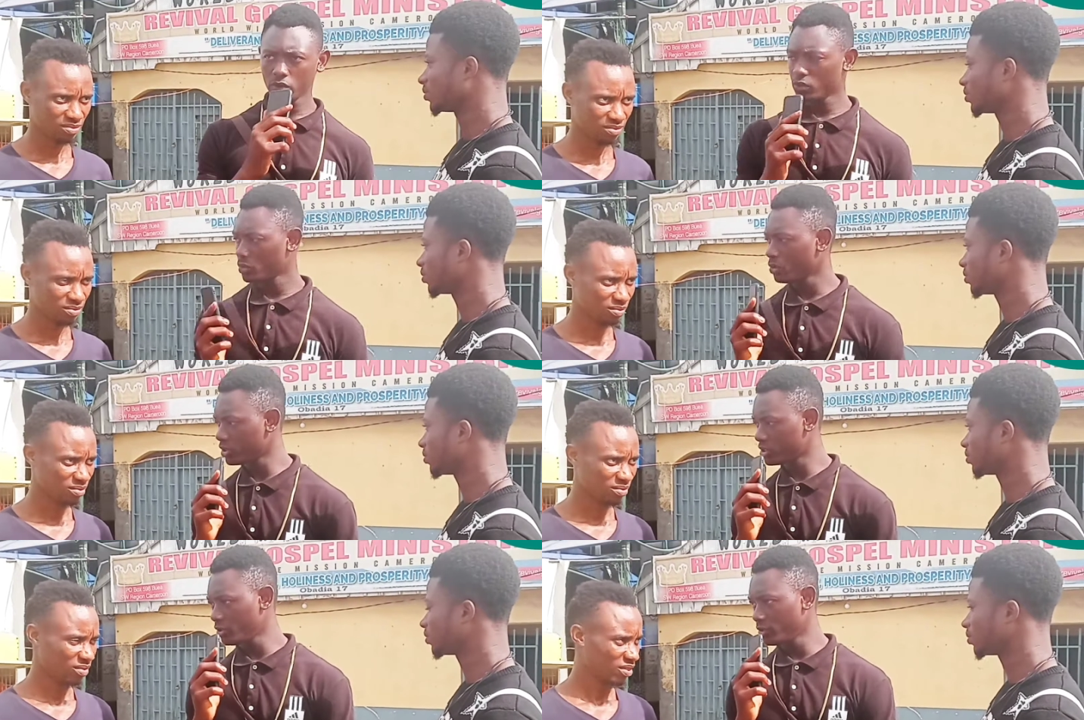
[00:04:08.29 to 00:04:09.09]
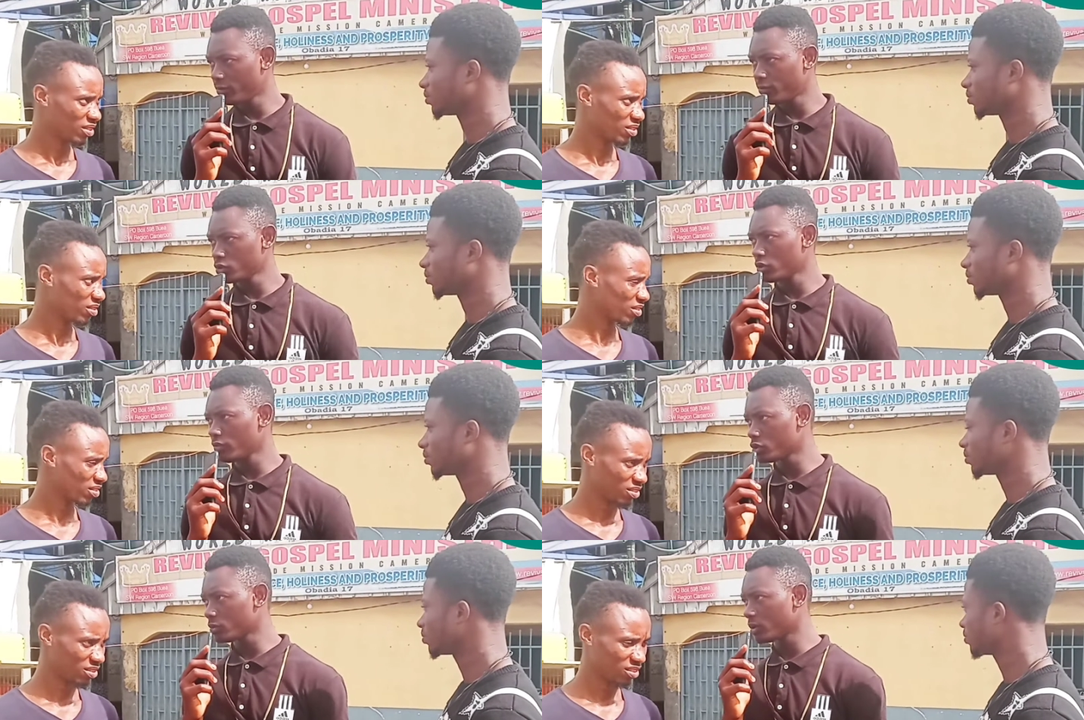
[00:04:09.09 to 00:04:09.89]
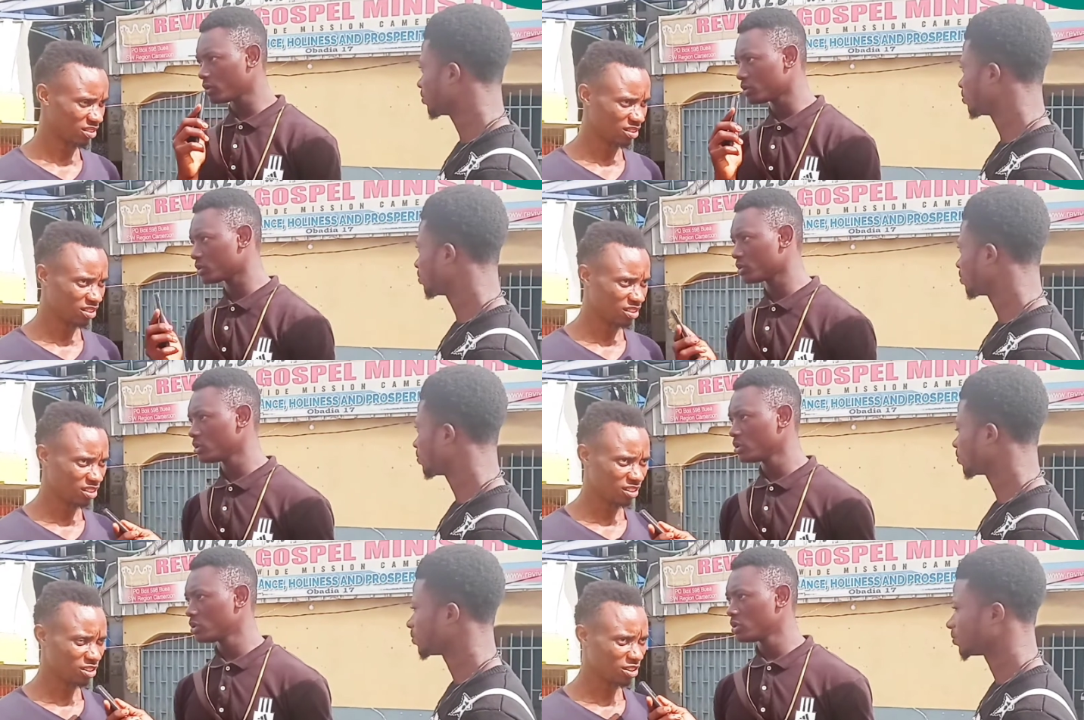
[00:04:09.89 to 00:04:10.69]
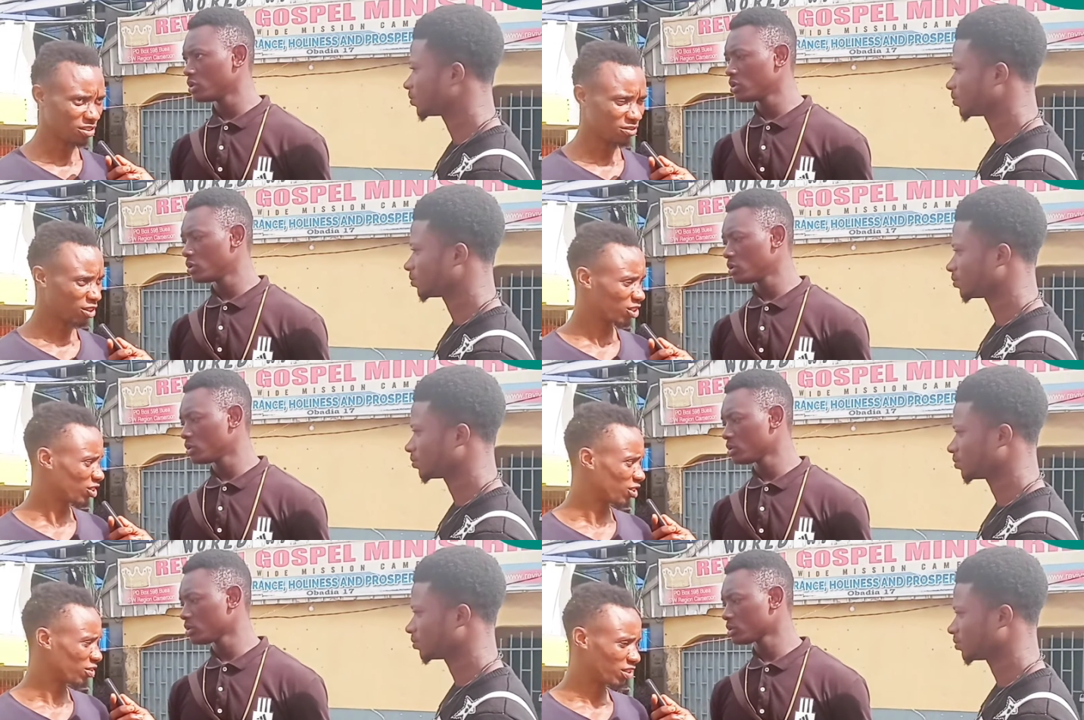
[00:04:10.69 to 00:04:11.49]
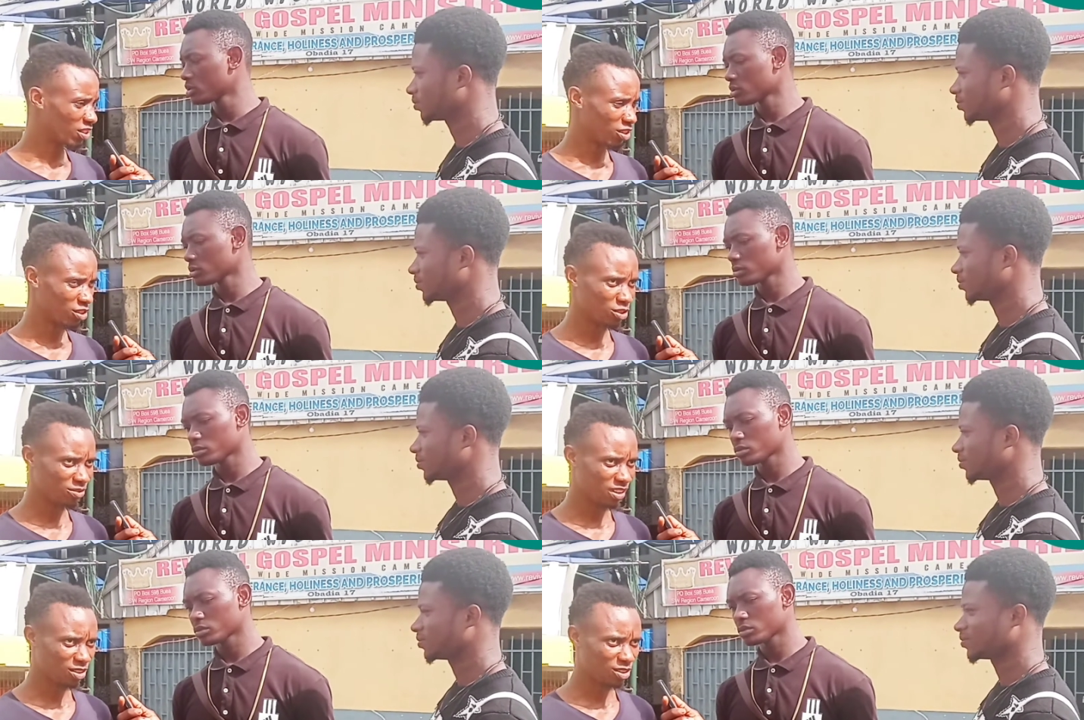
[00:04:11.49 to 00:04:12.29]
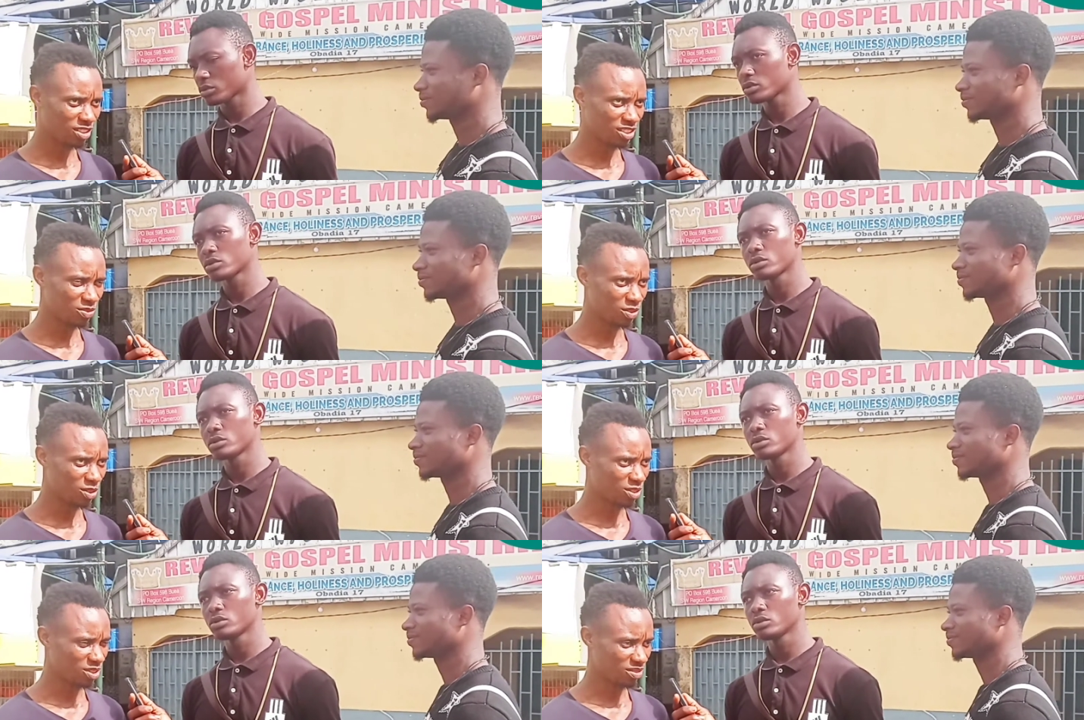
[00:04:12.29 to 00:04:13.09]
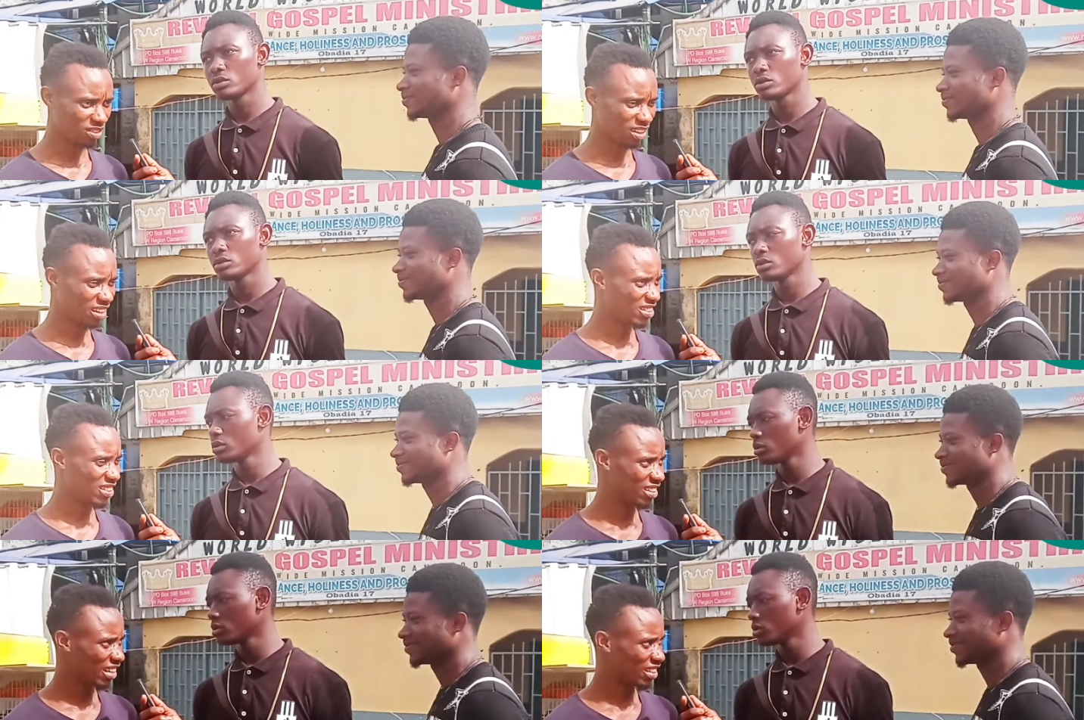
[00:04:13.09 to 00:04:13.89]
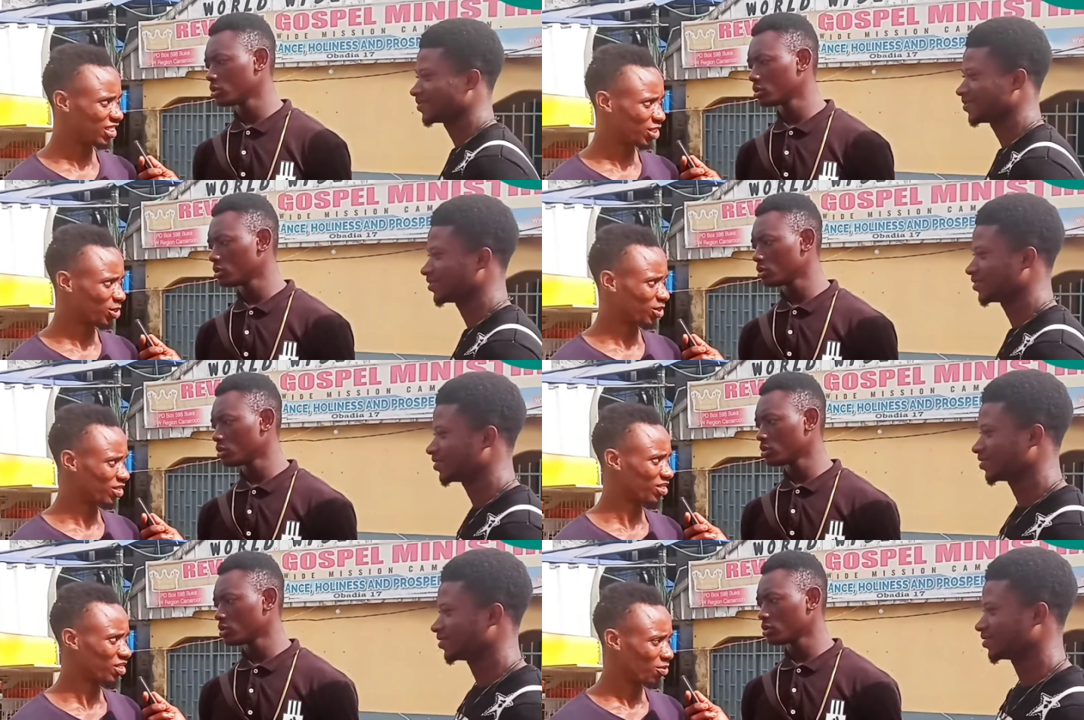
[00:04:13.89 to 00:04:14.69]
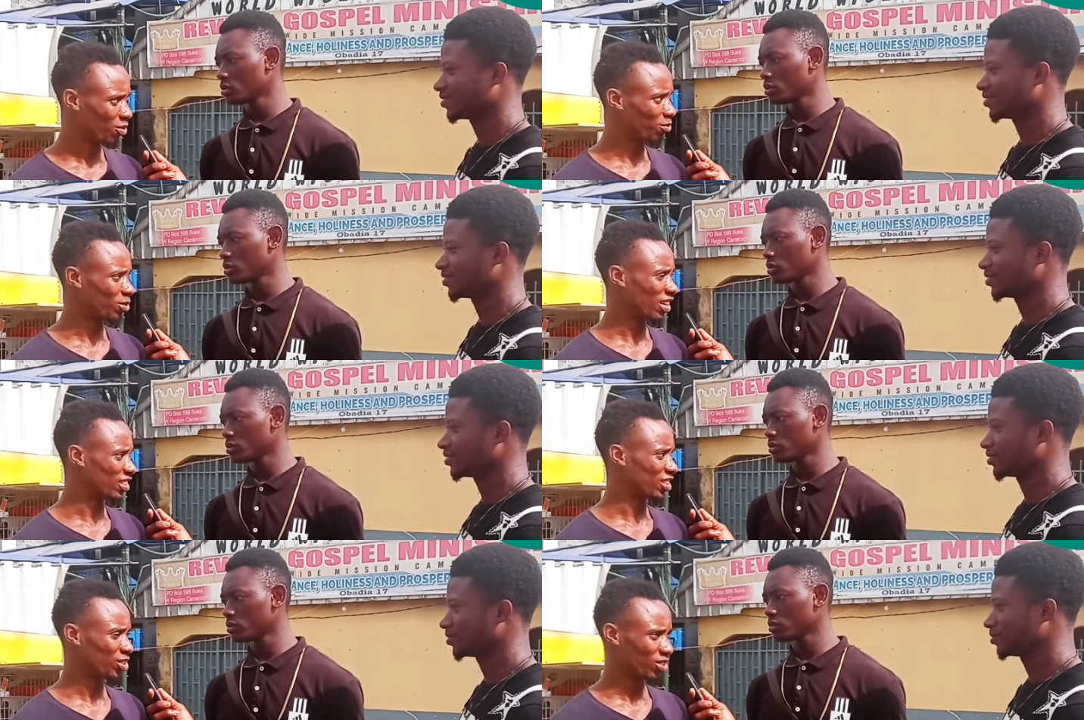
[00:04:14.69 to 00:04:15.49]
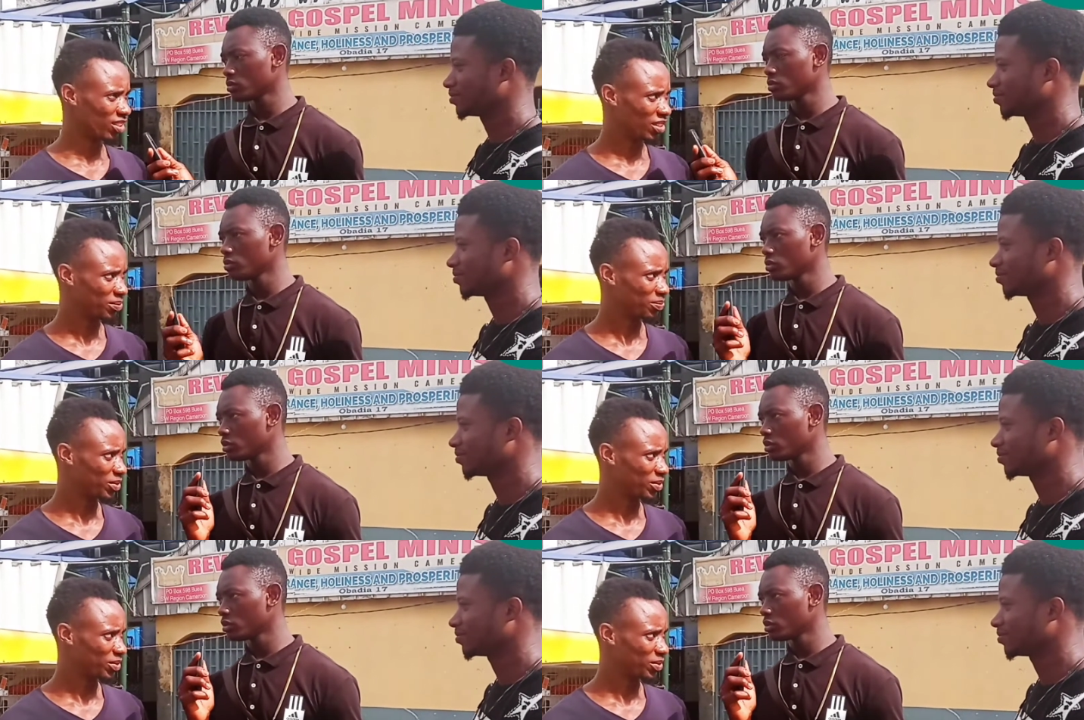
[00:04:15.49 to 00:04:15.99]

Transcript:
Speaker 1: You, what's the function of the esophagus?
Speaker 2: The function of the esophagus is for, can I say, digestion, for food digestion,